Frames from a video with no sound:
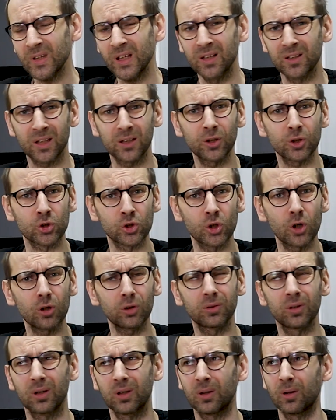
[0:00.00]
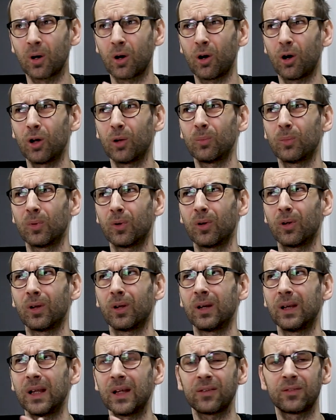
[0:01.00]
rather short, all
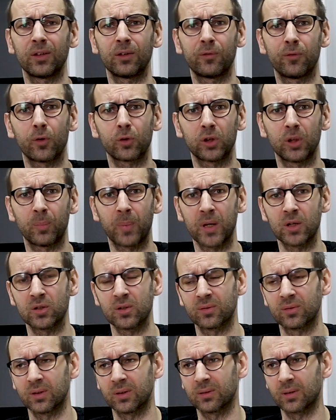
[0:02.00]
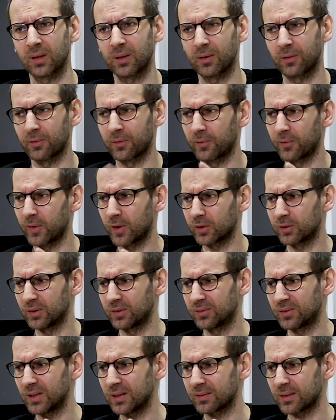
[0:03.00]
less than 40 pages. It's
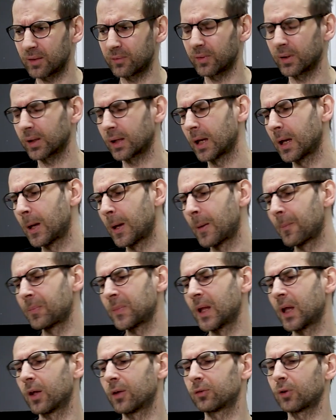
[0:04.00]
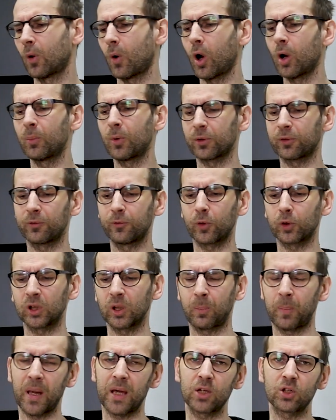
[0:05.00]
36, I think. So almost 40
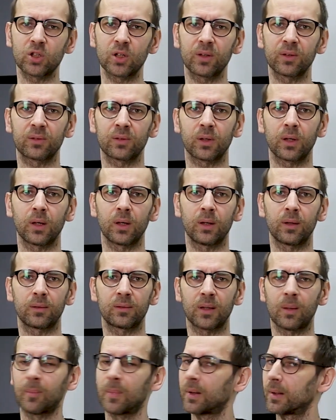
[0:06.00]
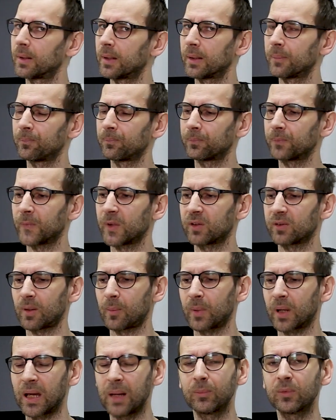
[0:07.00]
pages,
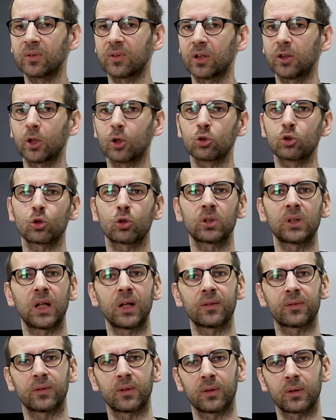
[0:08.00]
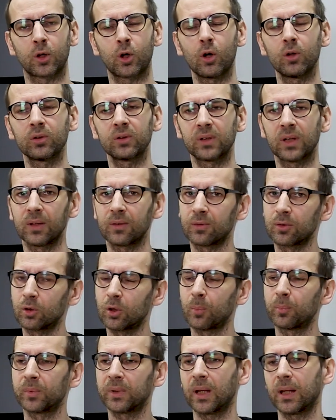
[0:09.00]
some game designer journals, contest,
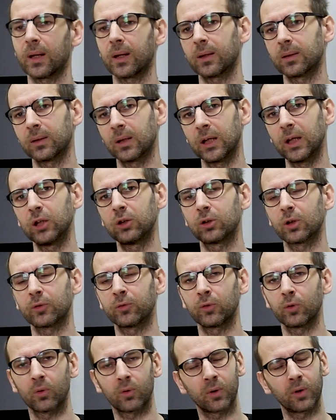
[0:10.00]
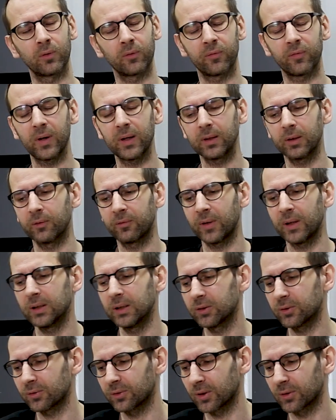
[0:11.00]
top 10, interview, fine
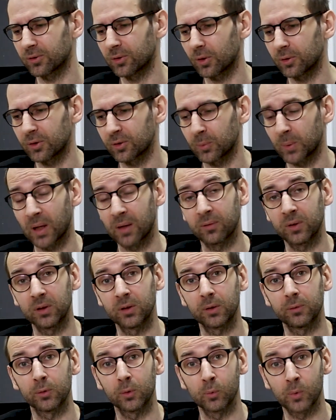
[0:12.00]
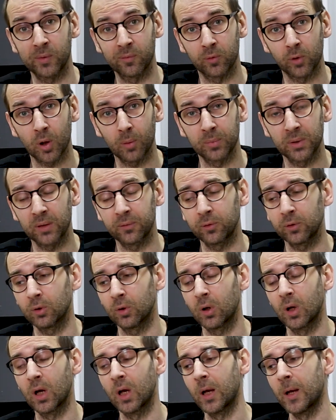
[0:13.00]
interesting stories. We have an interview with Rob Deview,